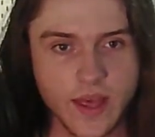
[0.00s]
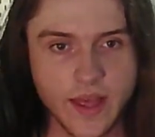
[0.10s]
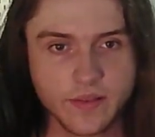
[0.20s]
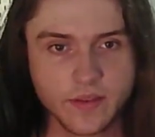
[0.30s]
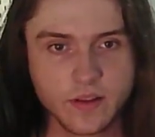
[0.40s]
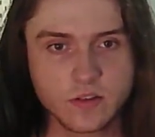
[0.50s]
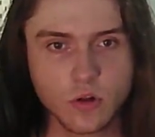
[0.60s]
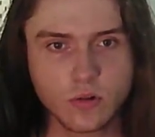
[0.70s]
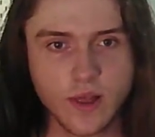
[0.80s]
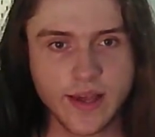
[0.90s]
And it's
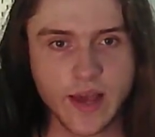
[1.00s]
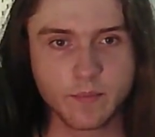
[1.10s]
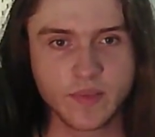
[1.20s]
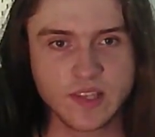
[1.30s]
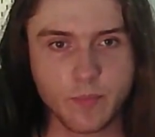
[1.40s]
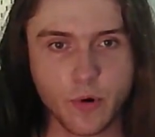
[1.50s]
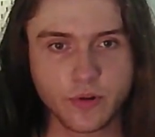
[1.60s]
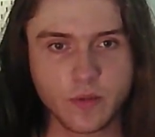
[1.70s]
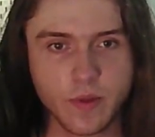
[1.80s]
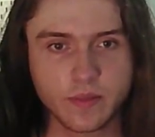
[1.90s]
not like I'm
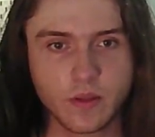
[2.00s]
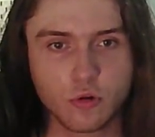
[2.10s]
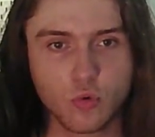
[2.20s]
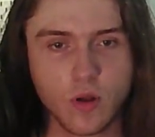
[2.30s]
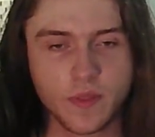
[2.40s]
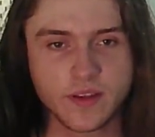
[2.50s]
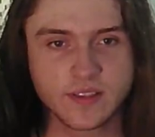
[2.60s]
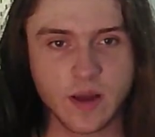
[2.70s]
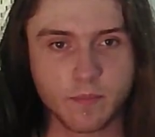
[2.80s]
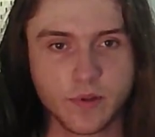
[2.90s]
disappointed, but the new one is
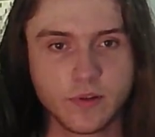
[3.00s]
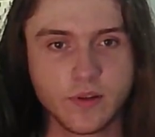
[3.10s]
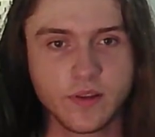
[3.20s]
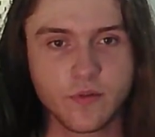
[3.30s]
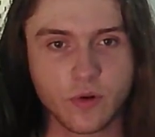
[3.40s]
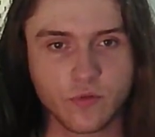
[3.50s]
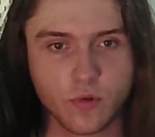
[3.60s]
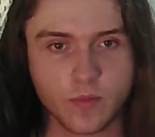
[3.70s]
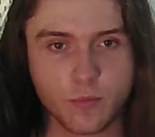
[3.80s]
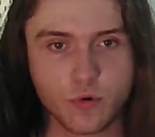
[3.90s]
completely different
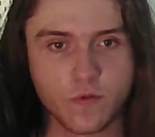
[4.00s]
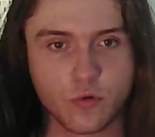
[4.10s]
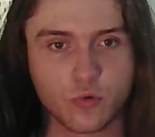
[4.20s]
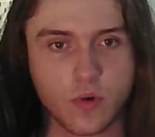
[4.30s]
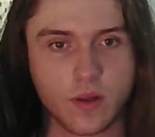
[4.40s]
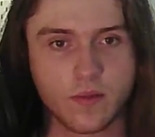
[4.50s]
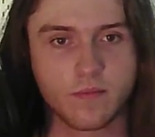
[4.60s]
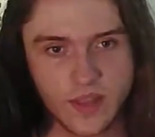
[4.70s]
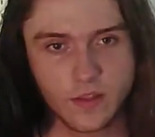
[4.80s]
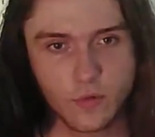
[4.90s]
from the previous one.
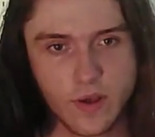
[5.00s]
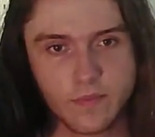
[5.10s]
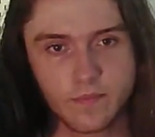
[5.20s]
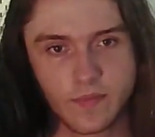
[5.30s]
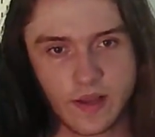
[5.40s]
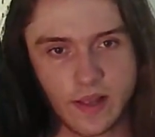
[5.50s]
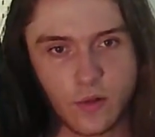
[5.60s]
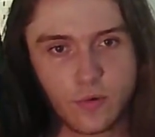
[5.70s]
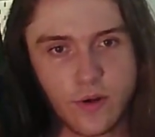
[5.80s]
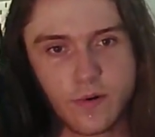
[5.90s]
Anyway,
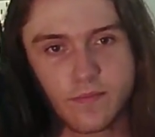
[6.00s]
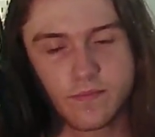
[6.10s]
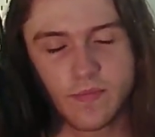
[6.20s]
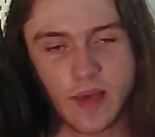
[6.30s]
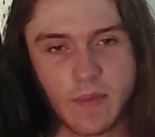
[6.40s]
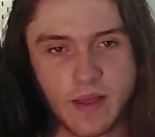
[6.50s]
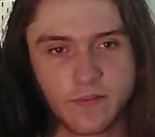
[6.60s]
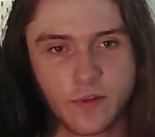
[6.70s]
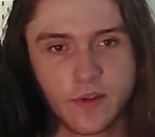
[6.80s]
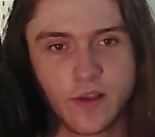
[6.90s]
hello there, I'm
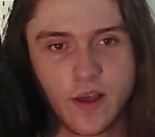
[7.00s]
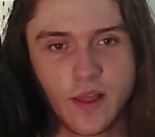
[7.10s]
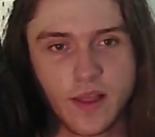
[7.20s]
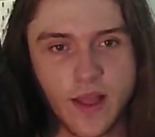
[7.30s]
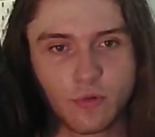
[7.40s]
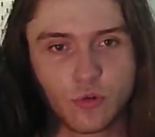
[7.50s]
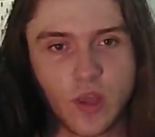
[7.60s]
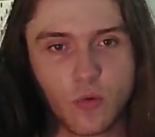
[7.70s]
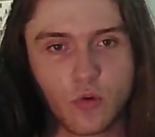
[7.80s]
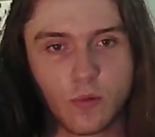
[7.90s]
Anthony, and
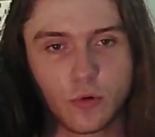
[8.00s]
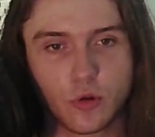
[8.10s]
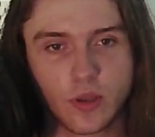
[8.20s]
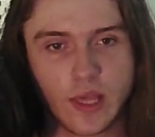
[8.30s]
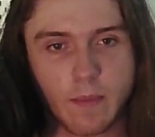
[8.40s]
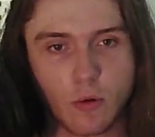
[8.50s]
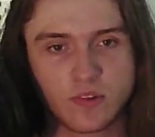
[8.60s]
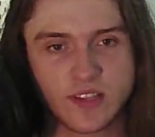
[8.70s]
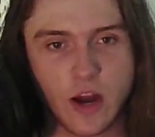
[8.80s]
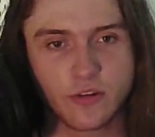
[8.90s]
today we will be talking
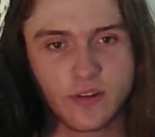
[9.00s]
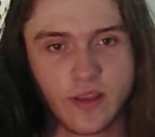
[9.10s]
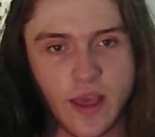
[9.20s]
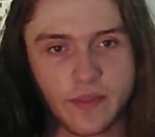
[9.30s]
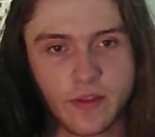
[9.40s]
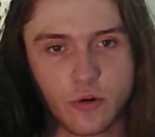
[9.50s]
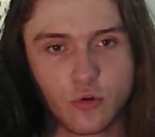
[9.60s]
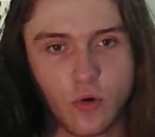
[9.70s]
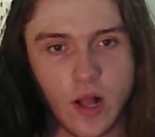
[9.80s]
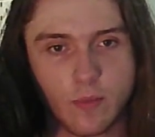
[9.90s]
about Scarcity and their
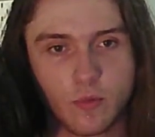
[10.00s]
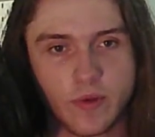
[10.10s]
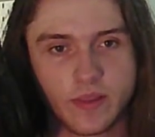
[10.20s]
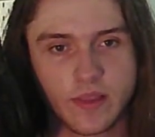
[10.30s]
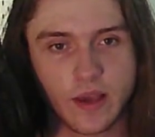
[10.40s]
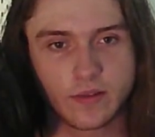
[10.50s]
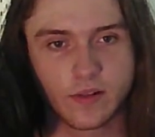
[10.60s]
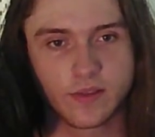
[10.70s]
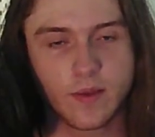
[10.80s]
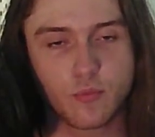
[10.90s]
new album
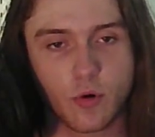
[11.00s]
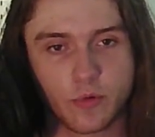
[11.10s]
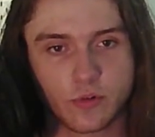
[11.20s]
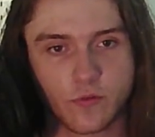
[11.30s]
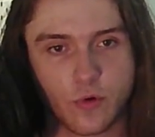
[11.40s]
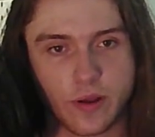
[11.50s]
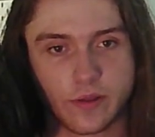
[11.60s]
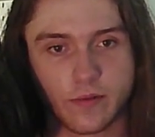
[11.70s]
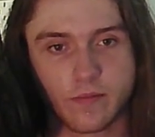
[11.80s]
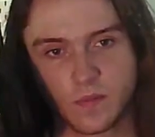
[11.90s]
entitled The Promise of
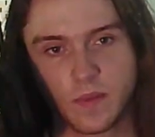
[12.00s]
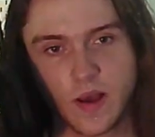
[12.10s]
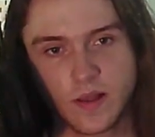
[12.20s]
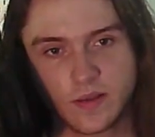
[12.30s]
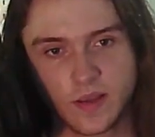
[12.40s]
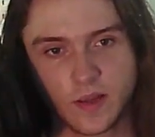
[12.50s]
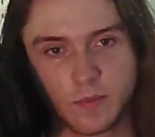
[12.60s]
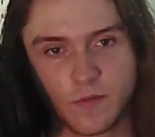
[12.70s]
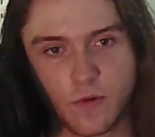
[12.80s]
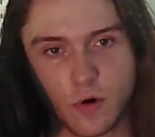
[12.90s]
Rain. But
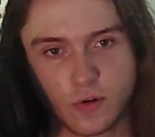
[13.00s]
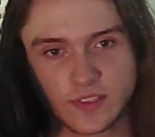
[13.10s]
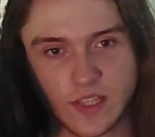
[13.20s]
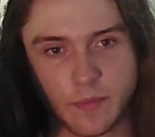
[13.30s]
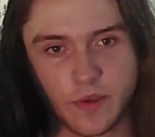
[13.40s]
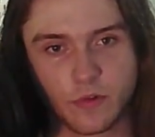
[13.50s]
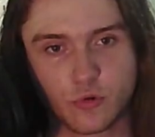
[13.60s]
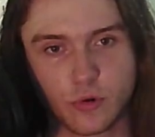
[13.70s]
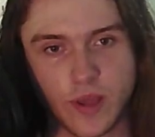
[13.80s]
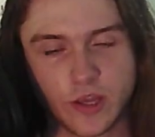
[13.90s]
before some
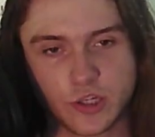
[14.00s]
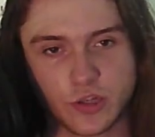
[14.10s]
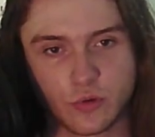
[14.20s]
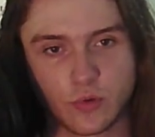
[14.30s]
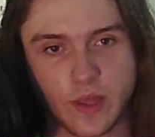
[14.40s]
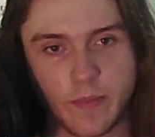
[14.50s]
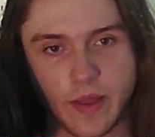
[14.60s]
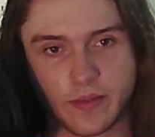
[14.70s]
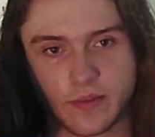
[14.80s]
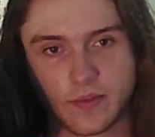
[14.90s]
introduction to the
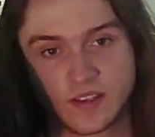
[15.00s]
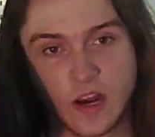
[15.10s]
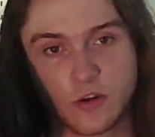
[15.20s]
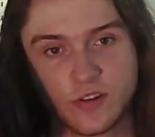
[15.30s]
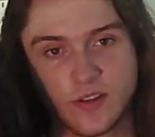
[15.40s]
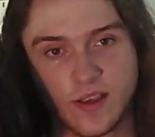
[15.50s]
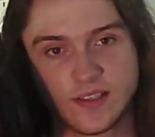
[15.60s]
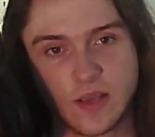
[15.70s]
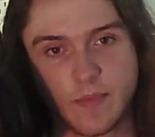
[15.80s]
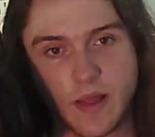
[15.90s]
band. Scarcity
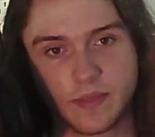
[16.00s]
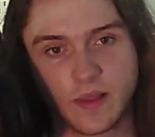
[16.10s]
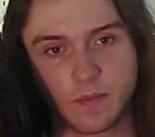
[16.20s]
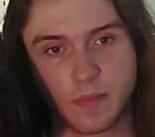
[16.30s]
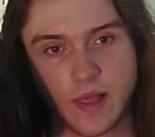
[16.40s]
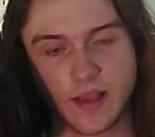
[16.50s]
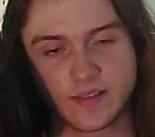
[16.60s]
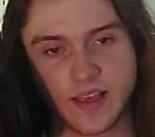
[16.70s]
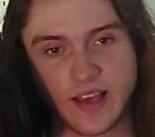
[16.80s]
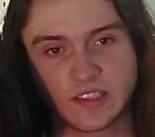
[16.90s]
is a band that
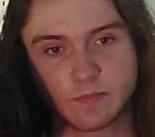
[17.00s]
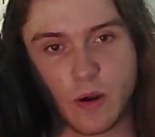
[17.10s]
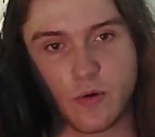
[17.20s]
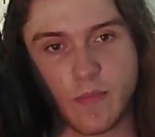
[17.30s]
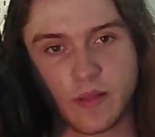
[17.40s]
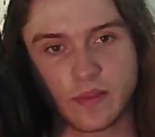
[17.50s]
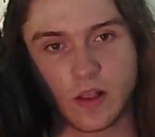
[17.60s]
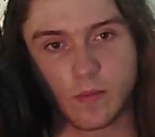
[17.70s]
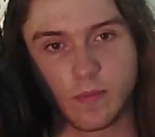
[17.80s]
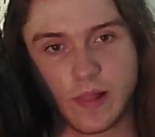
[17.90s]
plays
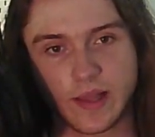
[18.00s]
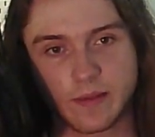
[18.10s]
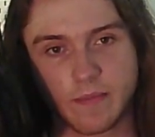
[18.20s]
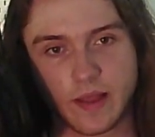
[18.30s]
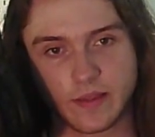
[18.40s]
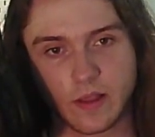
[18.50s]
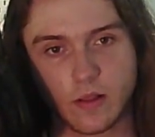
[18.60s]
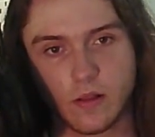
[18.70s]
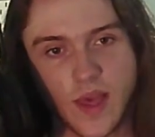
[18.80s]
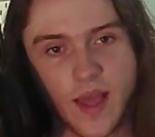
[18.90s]
experimental black
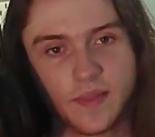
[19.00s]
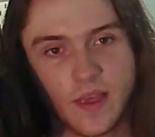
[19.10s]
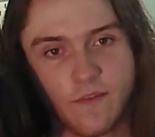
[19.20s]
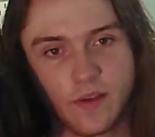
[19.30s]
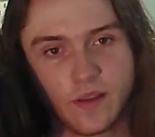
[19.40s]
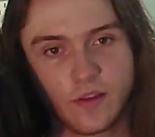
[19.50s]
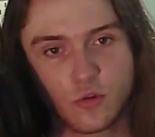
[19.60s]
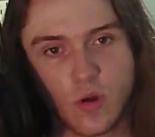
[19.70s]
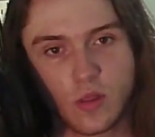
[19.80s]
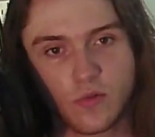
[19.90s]
metal, and I think
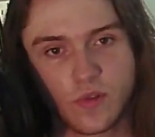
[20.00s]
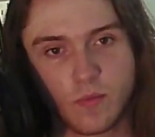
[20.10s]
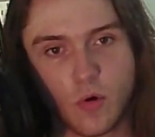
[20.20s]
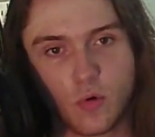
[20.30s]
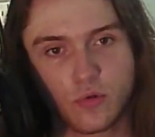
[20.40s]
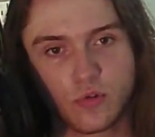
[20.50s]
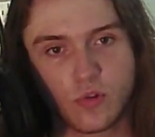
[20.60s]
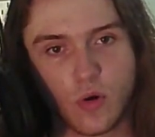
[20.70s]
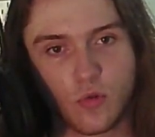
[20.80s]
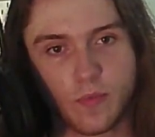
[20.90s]
it's one of the most
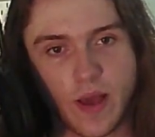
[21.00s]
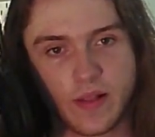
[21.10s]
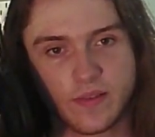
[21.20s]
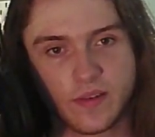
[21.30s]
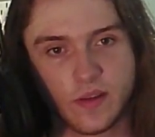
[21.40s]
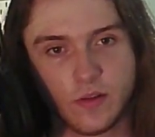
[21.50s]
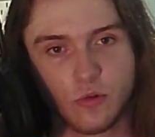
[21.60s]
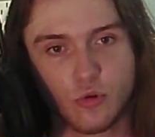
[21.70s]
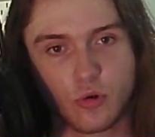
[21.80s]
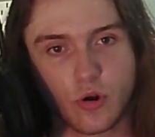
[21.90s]
known bands
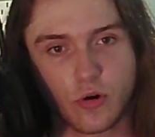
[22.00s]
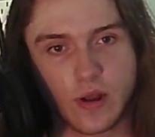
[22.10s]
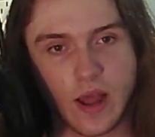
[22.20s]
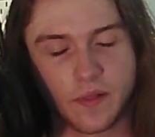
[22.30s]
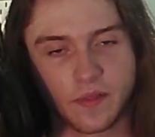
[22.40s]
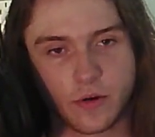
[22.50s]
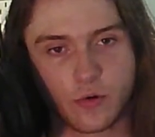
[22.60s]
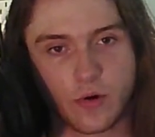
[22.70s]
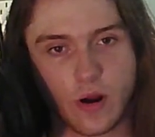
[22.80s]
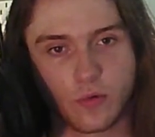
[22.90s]
in New York
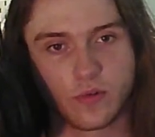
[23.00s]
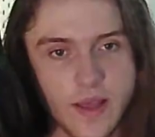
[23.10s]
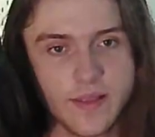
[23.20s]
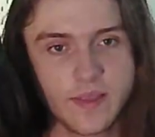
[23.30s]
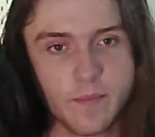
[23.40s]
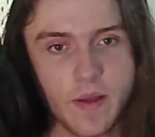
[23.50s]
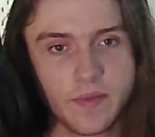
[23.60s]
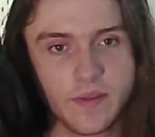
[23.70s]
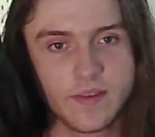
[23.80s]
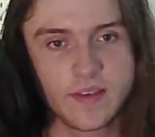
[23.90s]
underground. And the
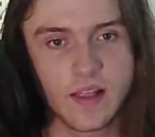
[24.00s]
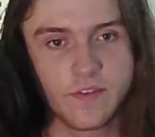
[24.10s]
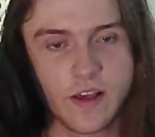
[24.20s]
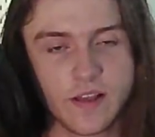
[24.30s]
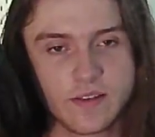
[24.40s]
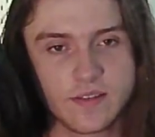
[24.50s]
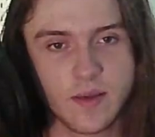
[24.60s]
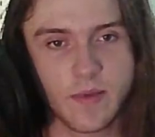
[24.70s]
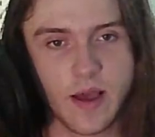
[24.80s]
band itself has some